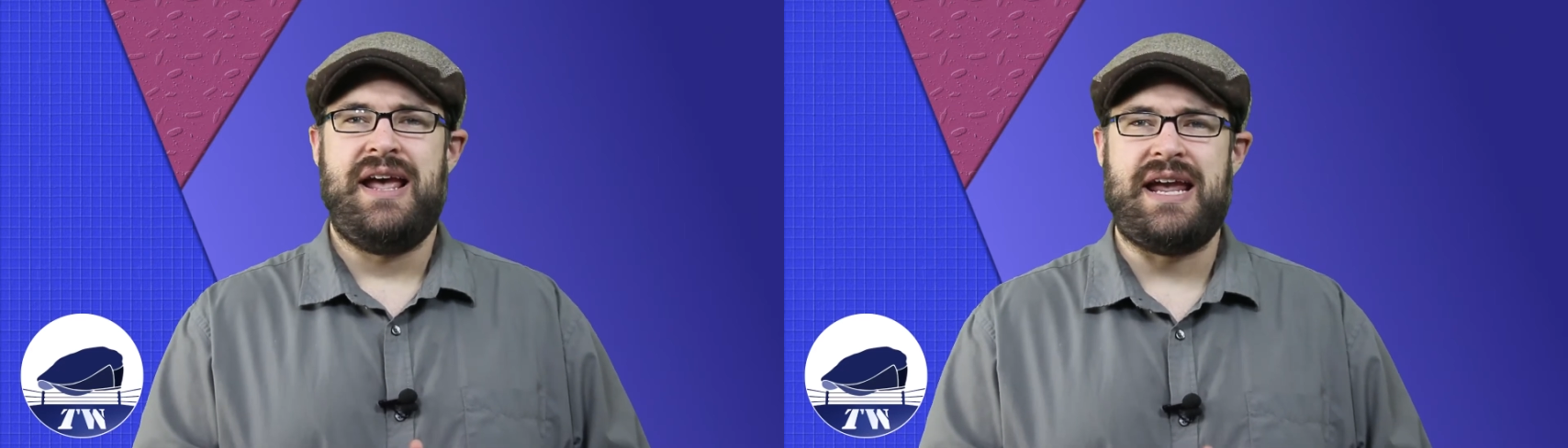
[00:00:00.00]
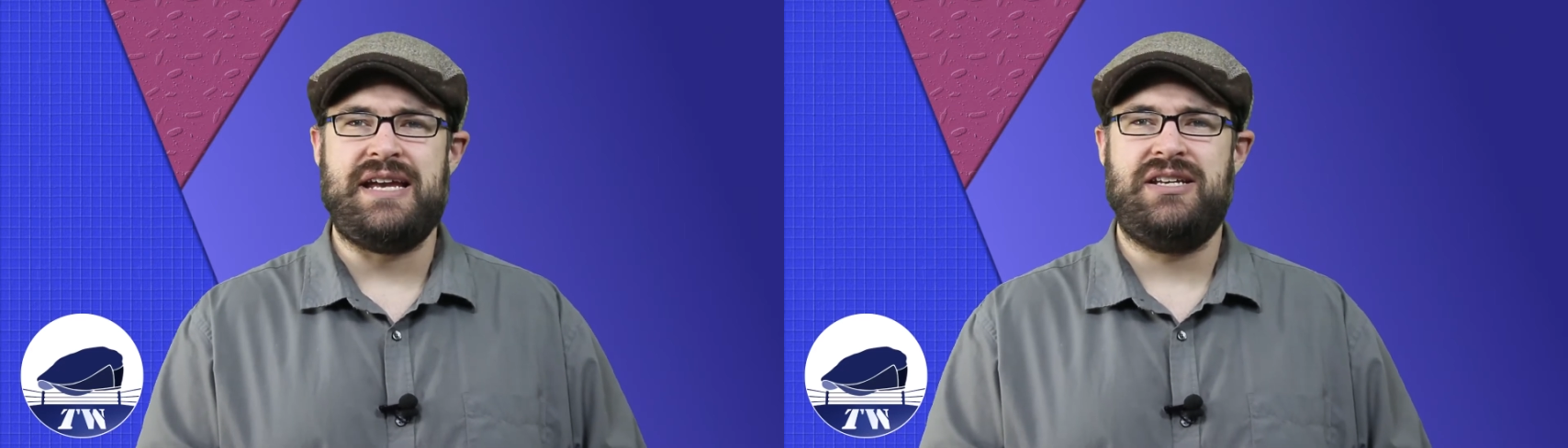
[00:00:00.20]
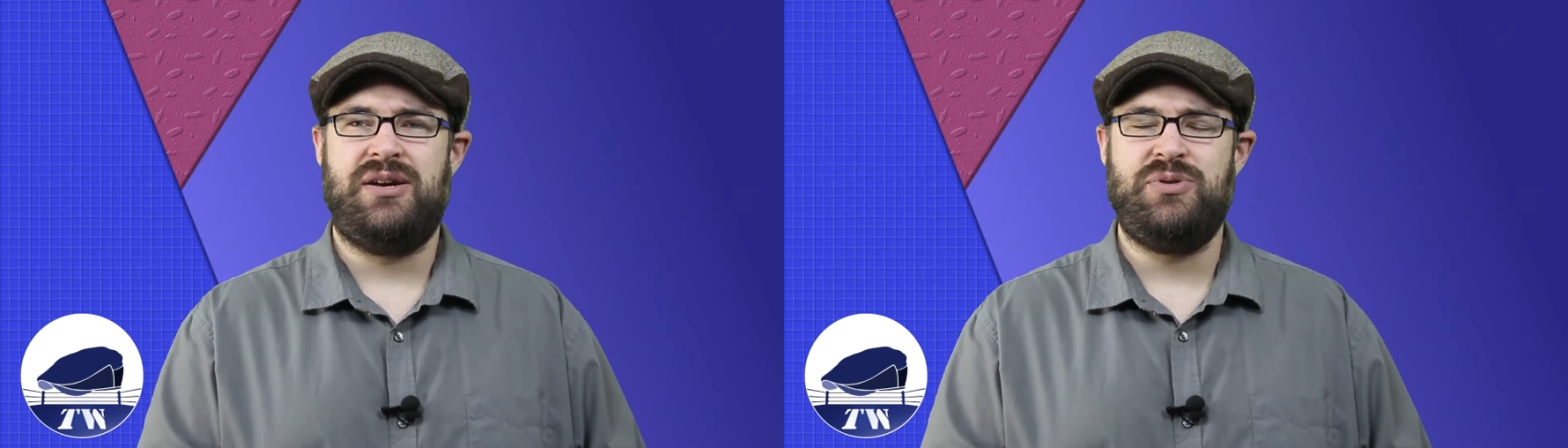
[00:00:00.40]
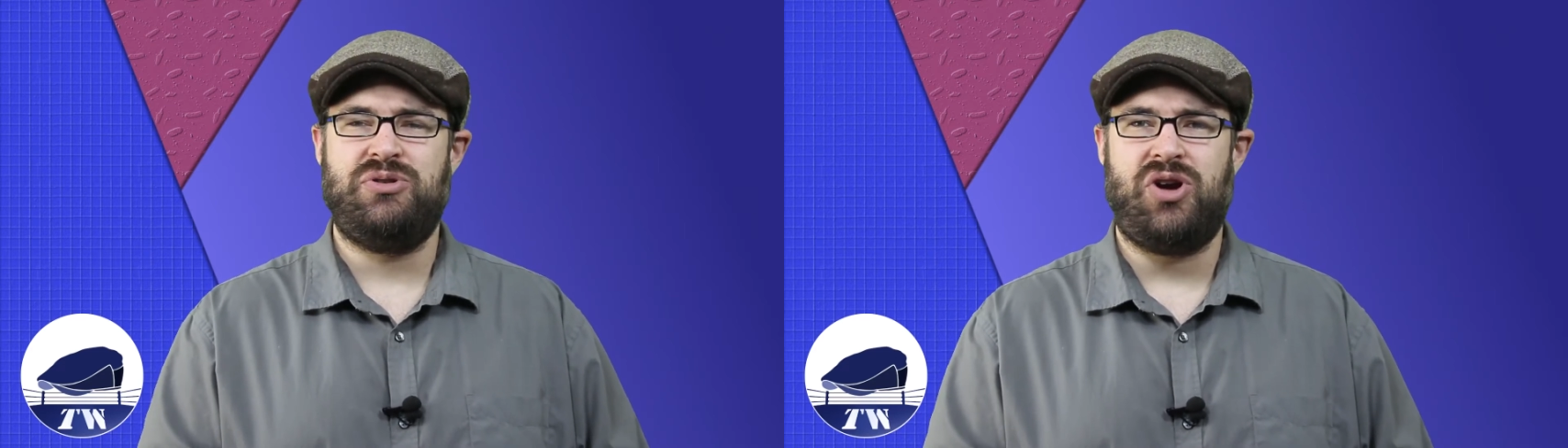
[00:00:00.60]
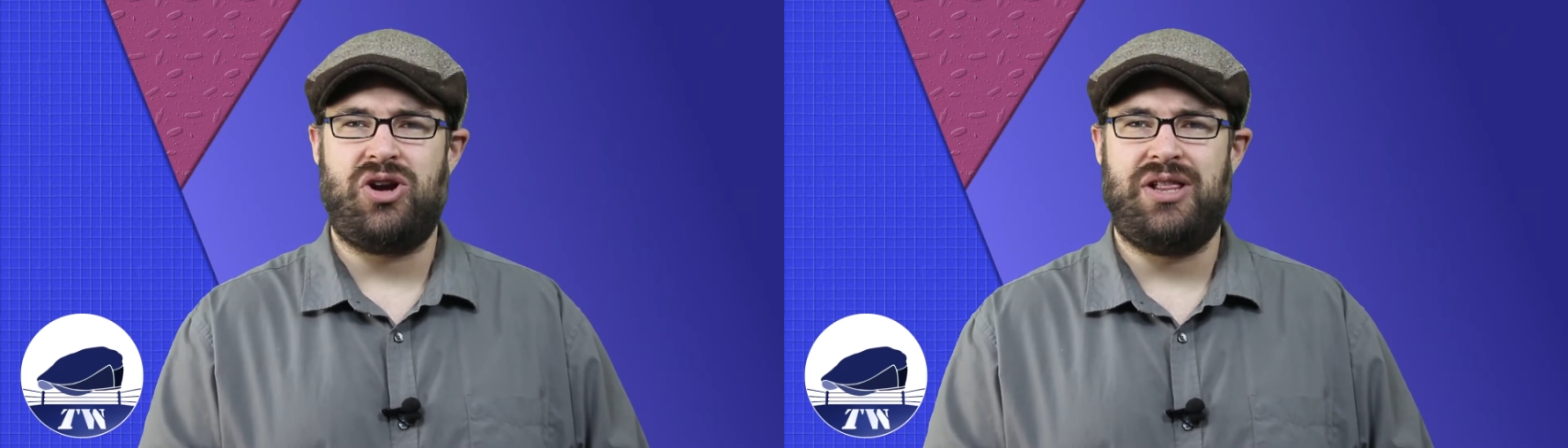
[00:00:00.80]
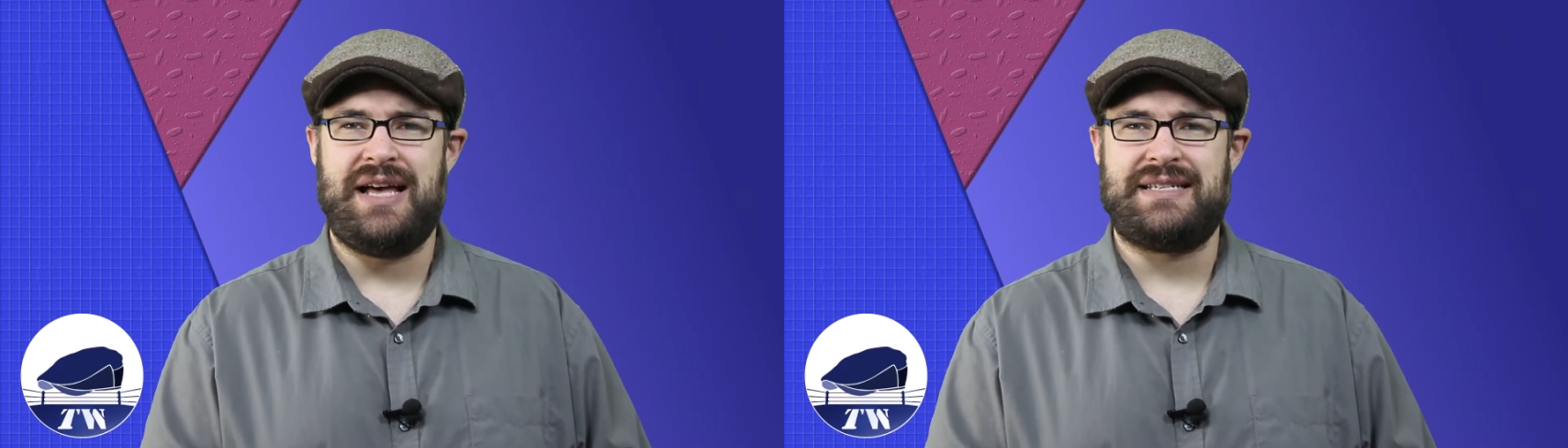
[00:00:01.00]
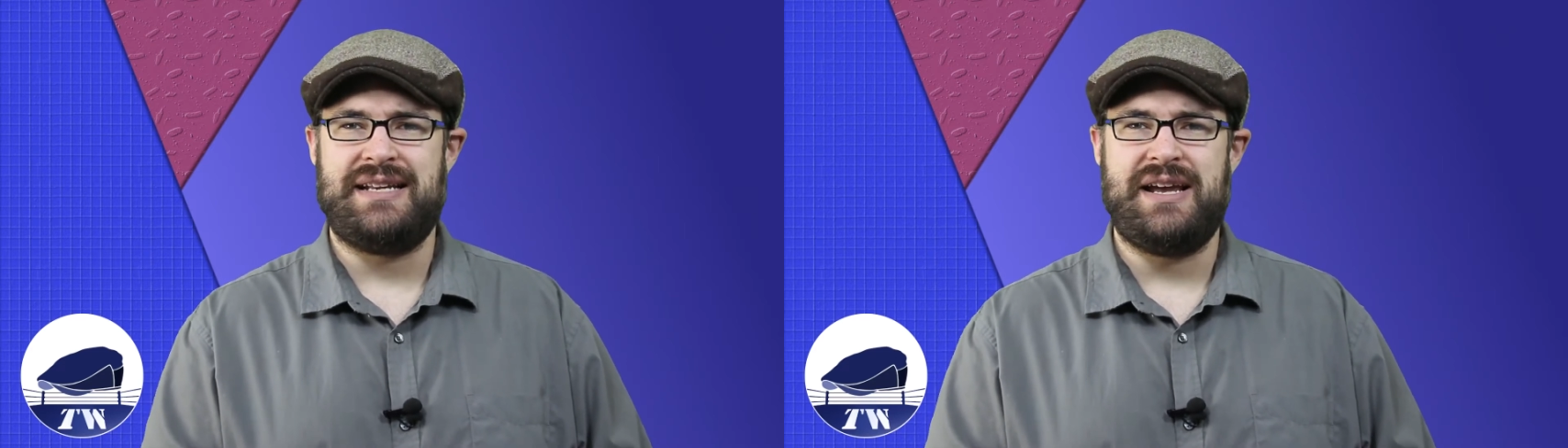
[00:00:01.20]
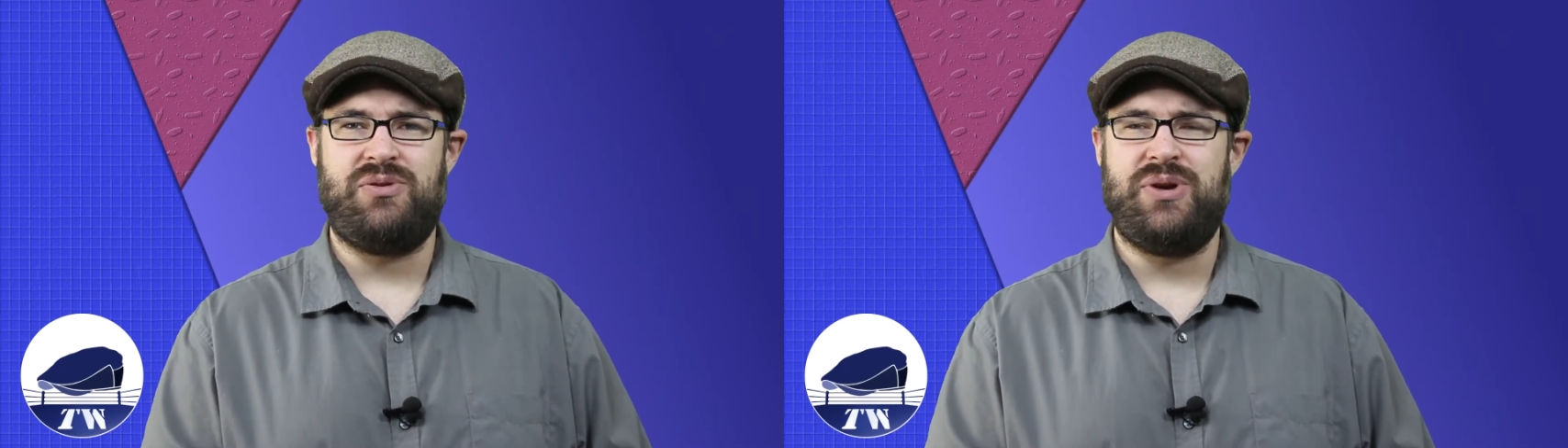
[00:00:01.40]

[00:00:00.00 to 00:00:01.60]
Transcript: AEW Dark last night,